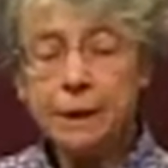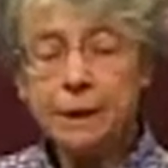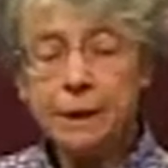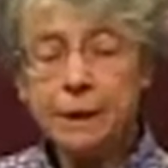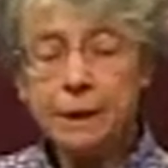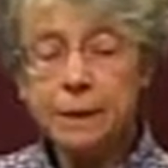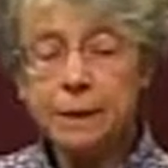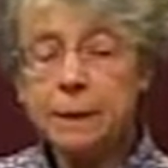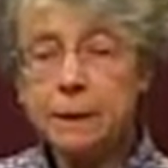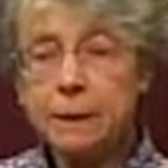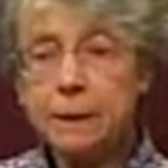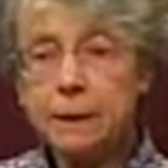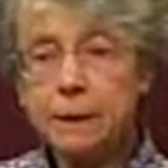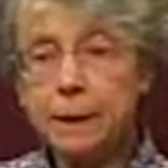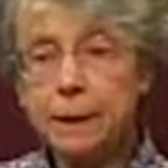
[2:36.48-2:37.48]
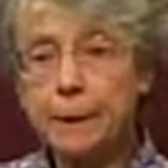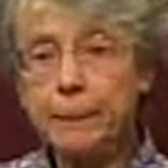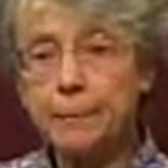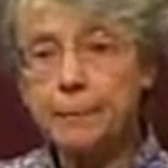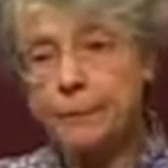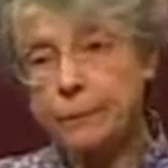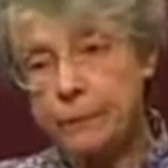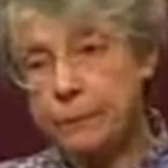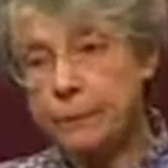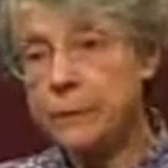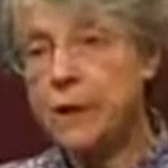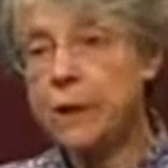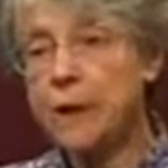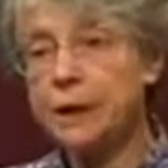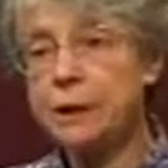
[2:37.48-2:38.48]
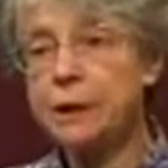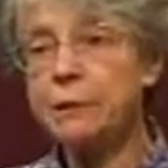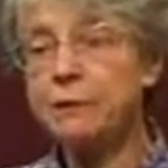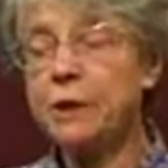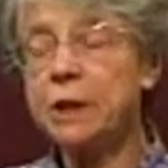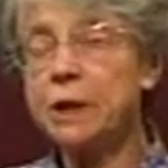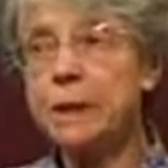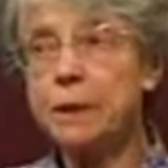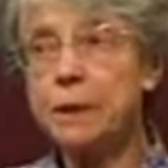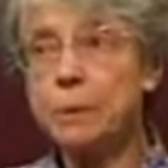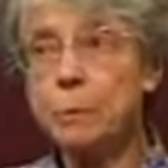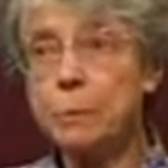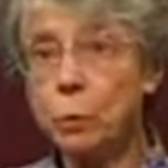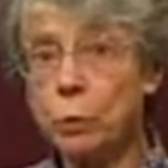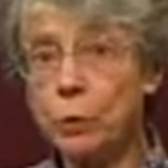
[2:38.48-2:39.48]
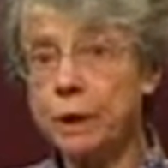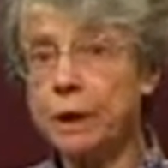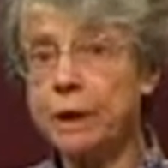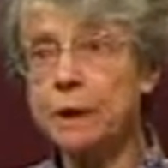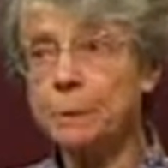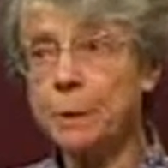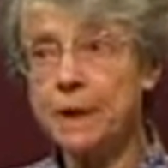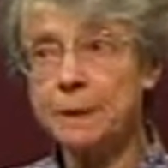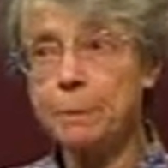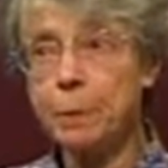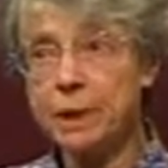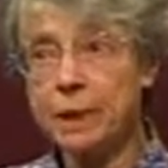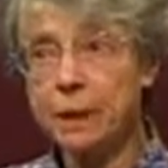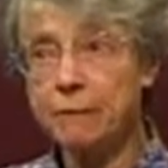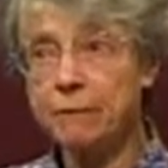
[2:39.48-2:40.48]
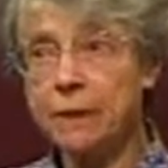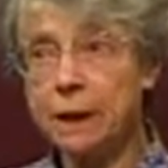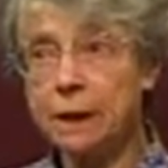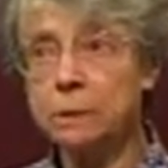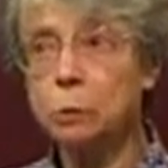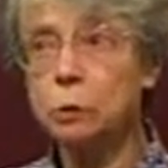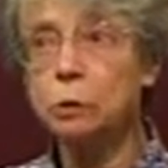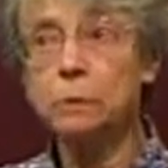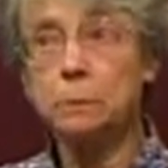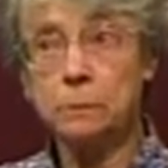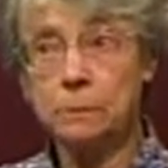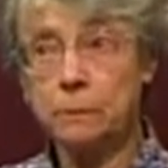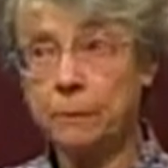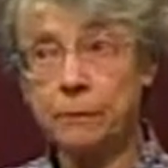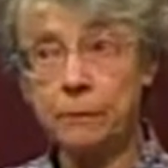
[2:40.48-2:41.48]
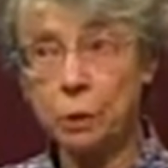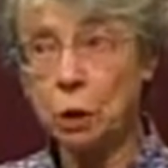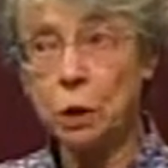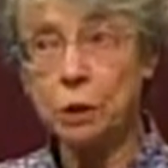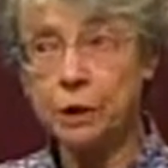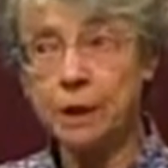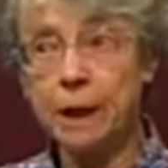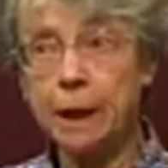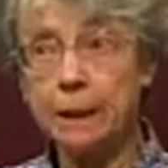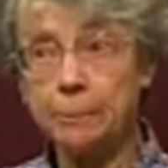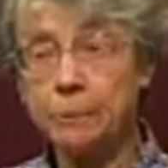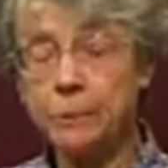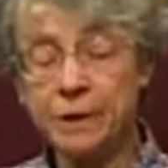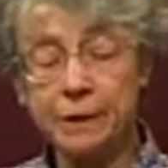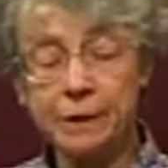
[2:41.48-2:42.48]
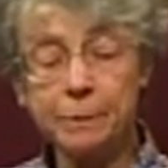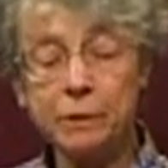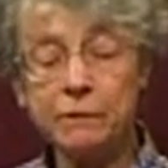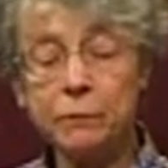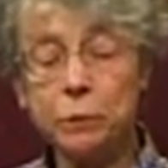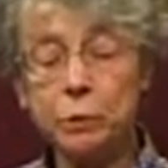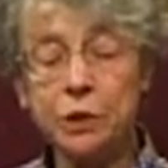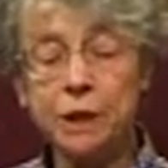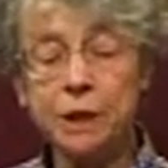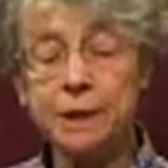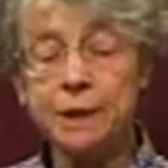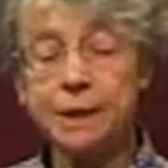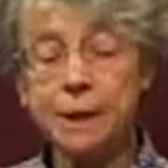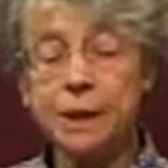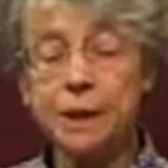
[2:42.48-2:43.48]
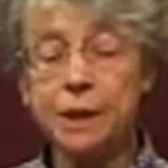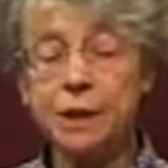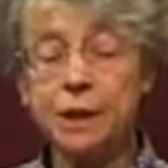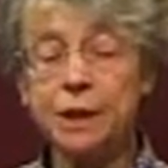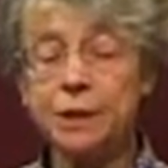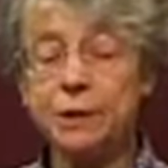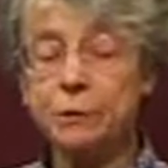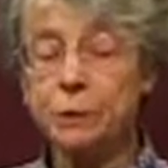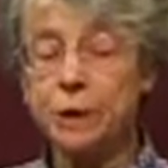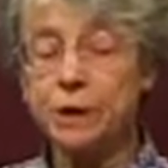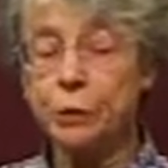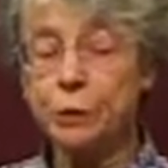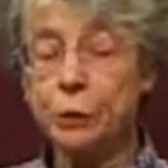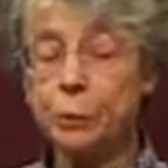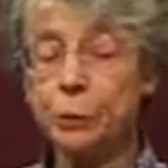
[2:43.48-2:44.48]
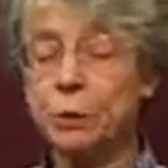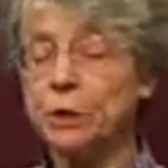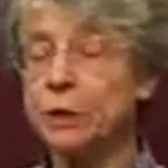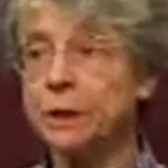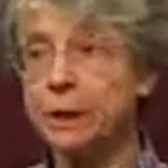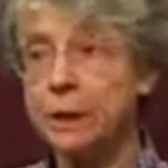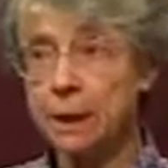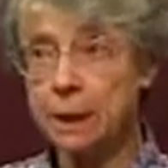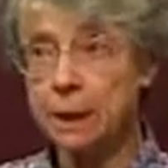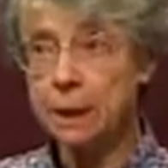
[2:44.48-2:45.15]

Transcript: I think the um, the idea of the kingdom or the kingdom has been available for a long time since before Jesus. I think Jesus reinterpreted